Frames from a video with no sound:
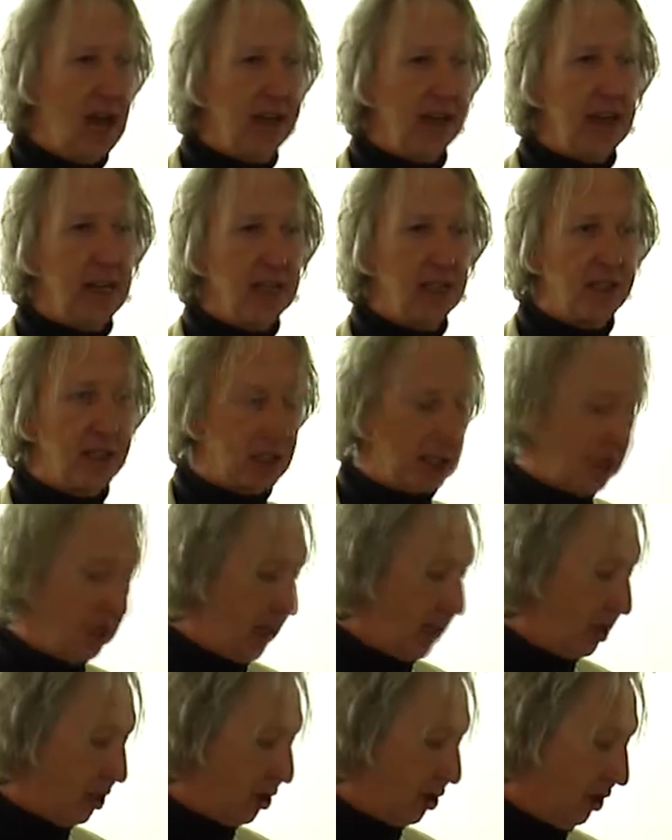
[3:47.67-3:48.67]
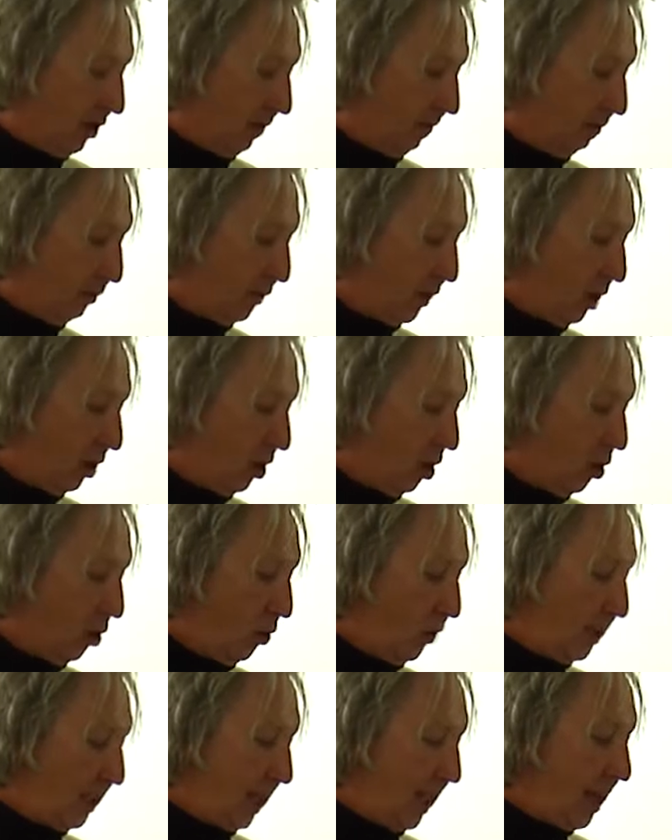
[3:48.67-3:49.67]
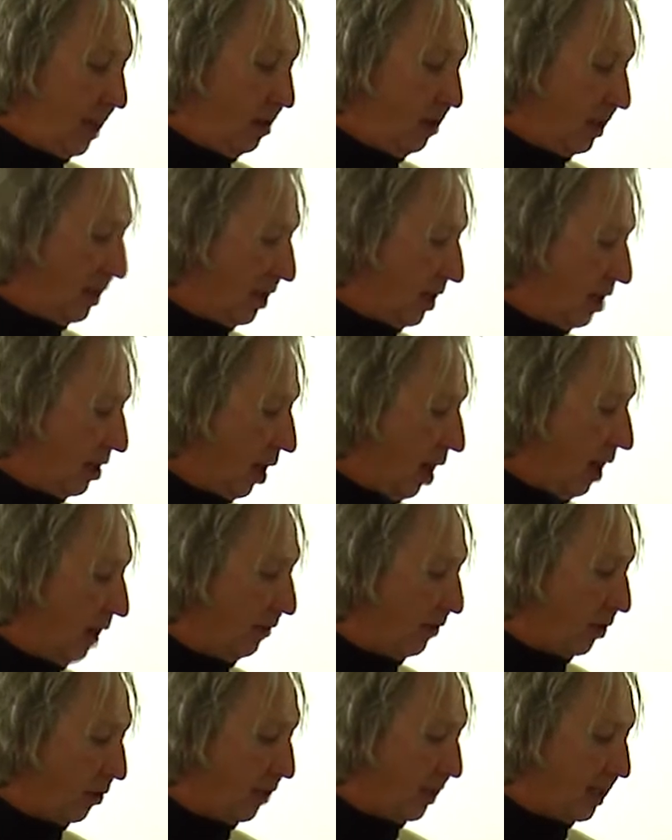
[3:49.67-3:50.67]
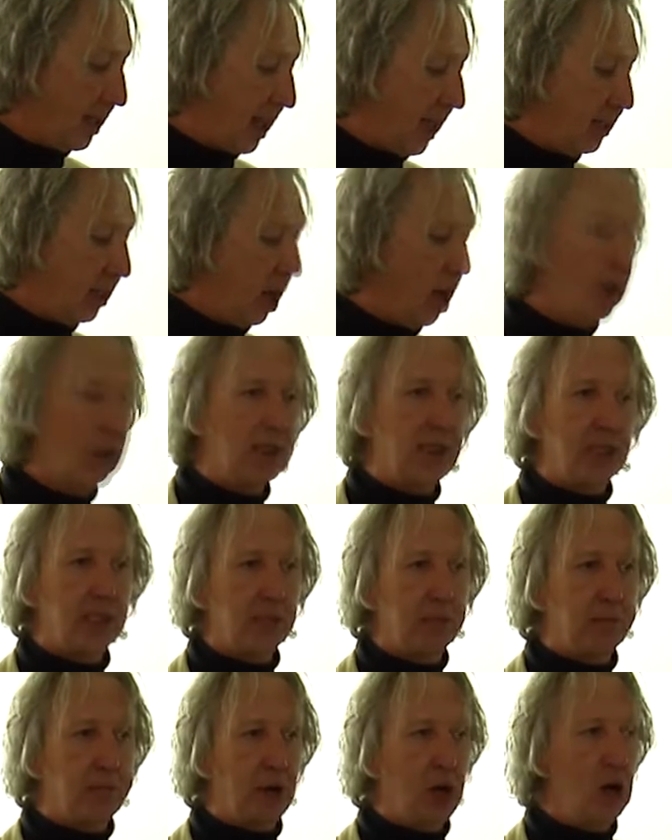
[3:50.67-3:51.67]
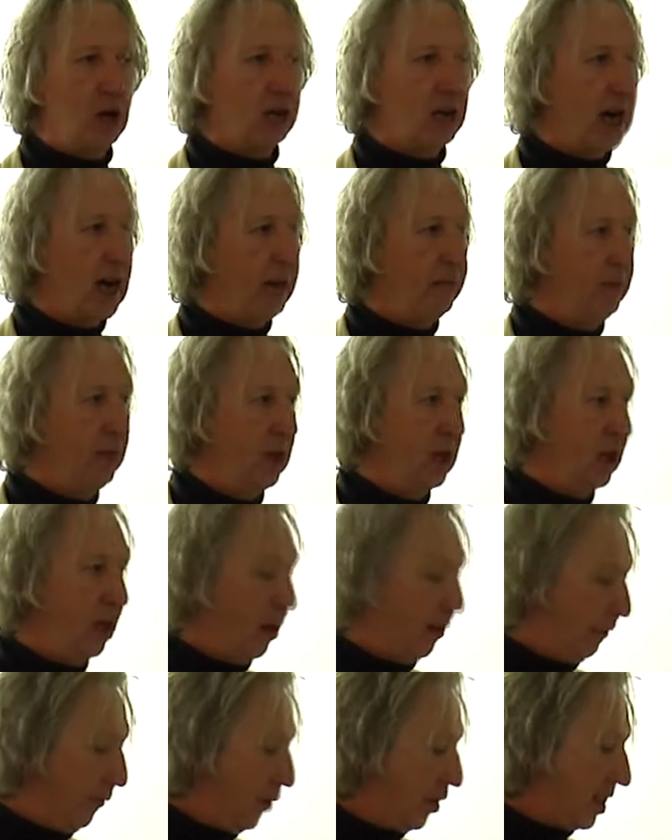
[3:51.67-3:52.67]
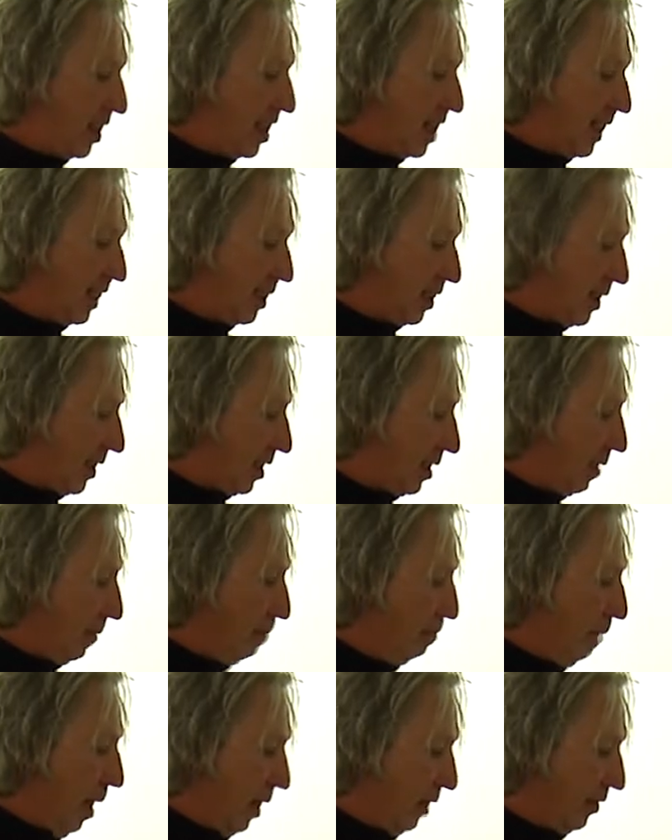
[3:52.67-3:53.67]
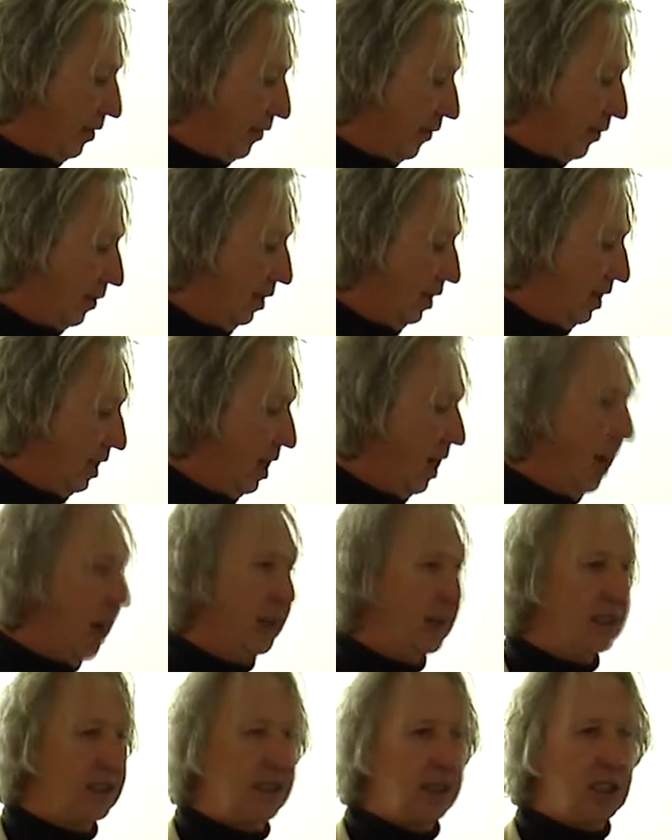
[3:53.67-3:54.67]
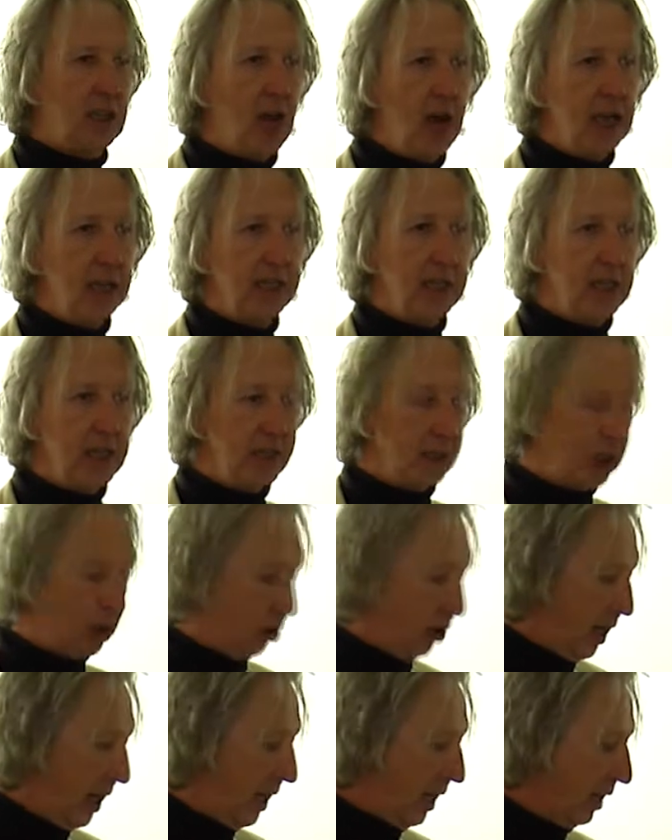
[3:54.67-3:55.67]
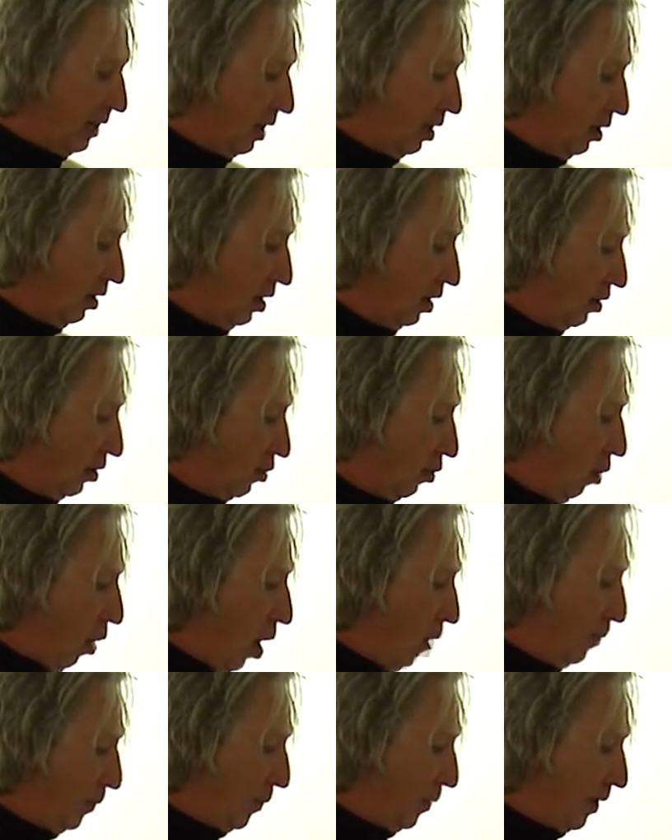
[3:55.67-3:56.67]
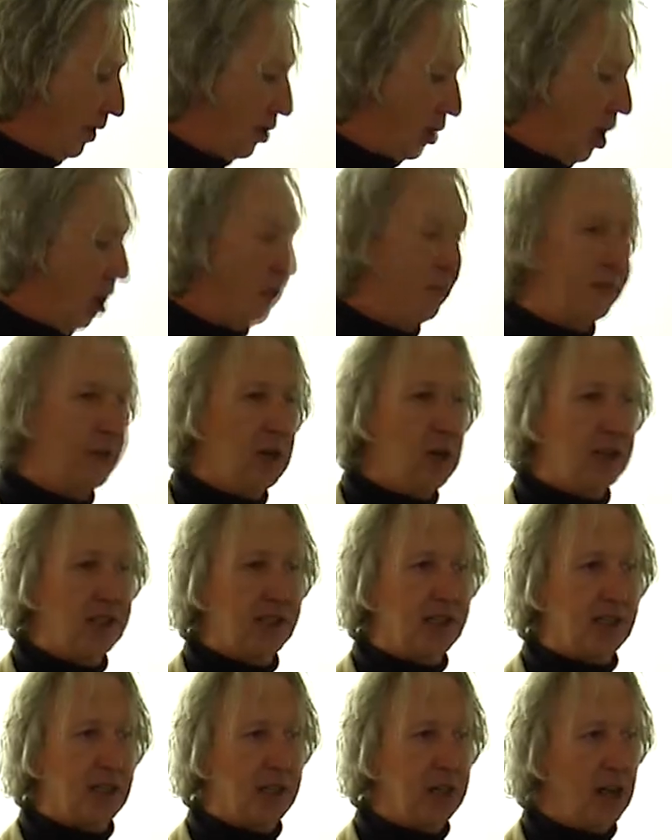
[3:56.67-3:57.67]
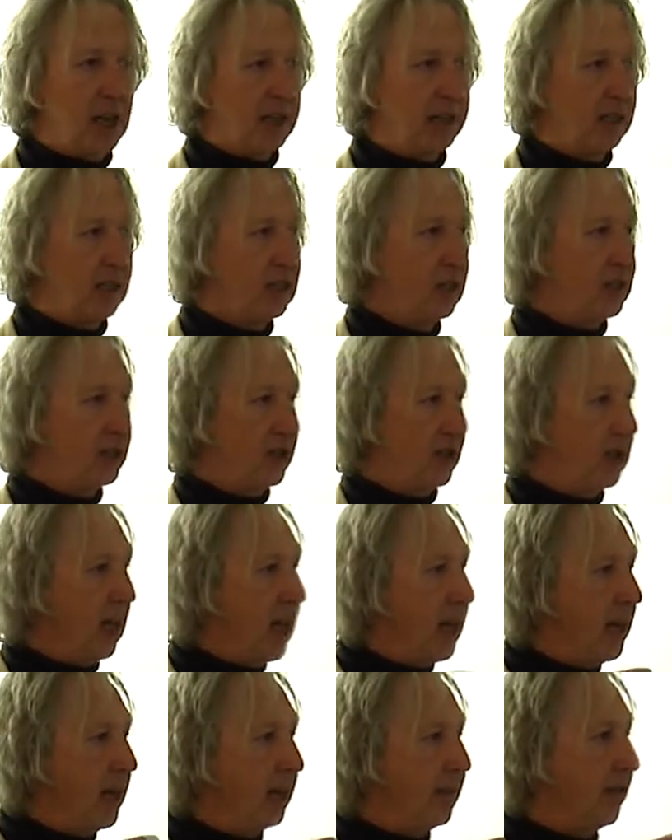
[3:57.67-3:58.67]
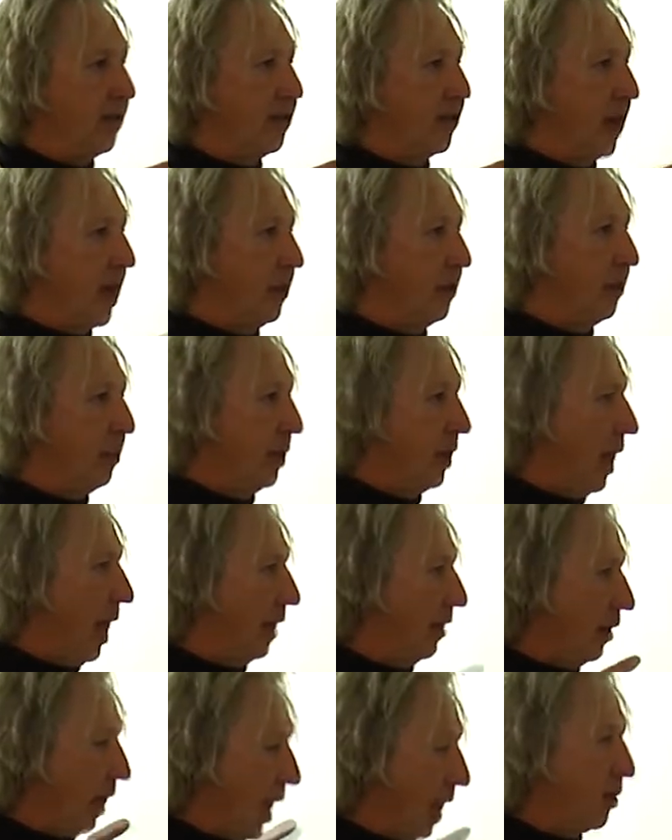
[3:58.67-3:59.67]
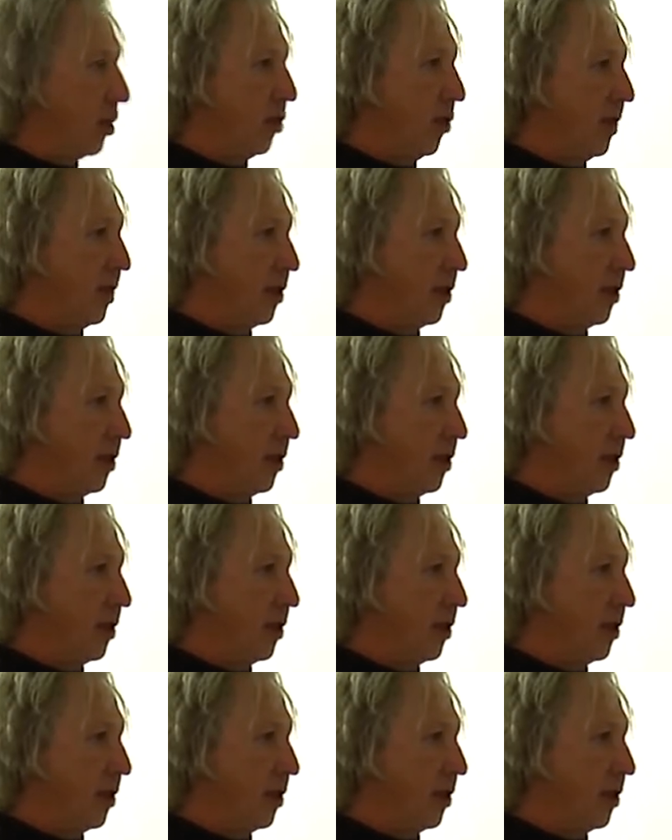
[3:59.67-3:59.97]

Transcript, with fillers: and installation, who is here in St Ives on the Tate Artist Programme for six months and has kindly agreed to open the show for us tonight. So ladies and gentlemen, I'd like to